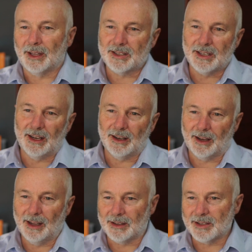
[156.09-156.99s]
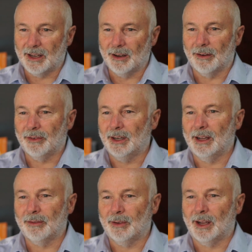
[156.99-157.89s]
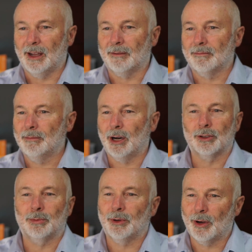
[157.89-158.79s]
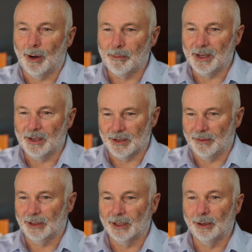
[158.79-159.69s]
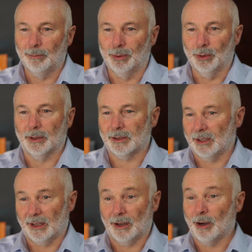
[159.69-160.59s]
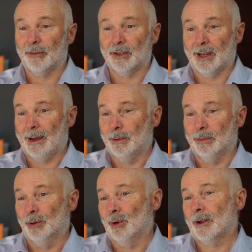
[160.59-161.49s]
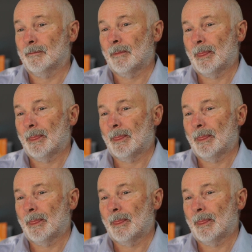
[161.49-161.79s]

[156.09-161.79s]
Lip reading: They get sent off, and you get multiple copies of a little book. It's like a coffee table book,